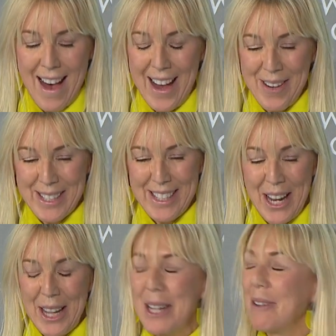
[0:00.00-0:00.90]
I
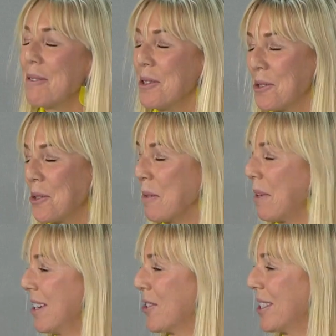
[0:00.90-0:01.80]
loved what you were talking
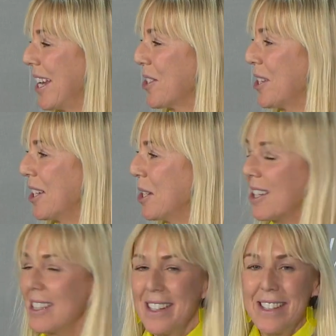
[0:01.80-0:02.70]
about intersectionality,
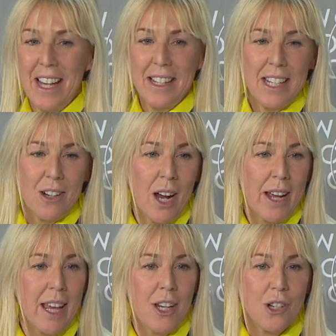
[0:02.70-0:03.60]
because I stand here,
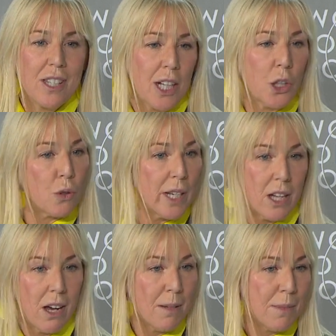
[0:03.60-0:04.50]
I intersect 3
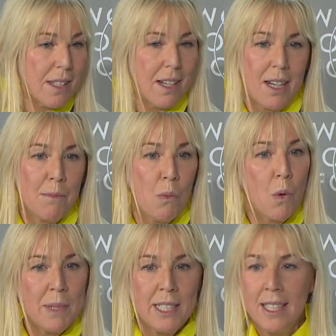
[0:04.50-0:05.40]
times. I'm a
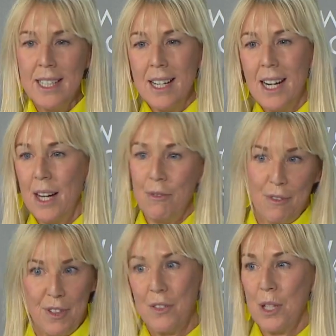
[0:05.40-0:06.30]
woman, I'm
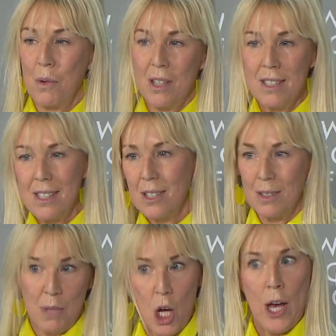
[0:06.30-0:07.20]
51, so
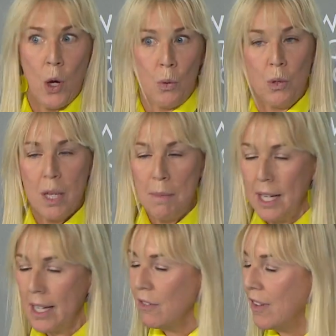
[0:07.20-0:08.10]
I'm old, I
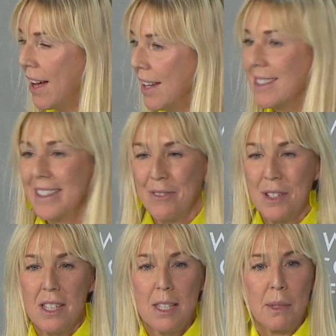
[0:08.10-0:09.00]
believe, and I have a
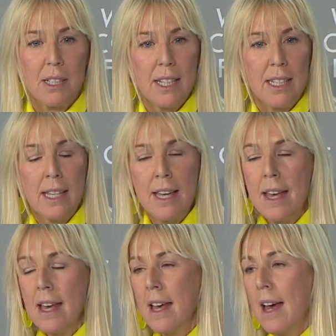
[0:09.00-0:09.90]
disability.
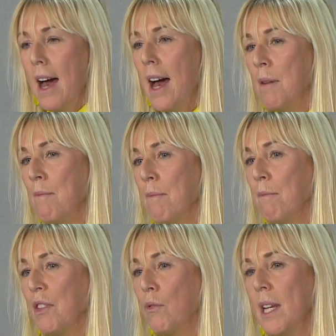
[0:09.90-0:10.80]

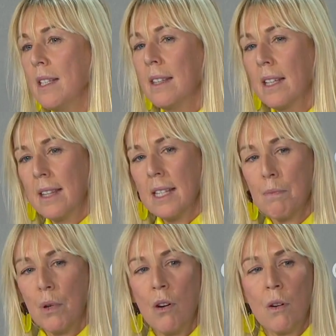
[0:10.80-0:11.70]
But the reason that this
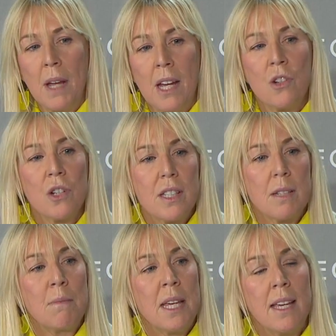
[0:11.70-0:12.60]
program
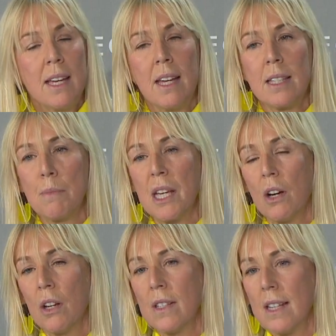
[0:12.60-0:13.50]
interested me, it's
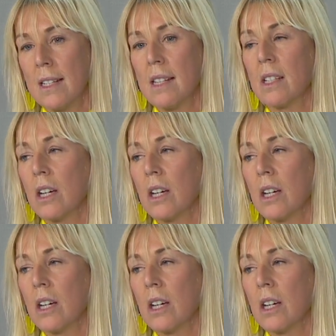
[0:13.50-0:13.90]
because it is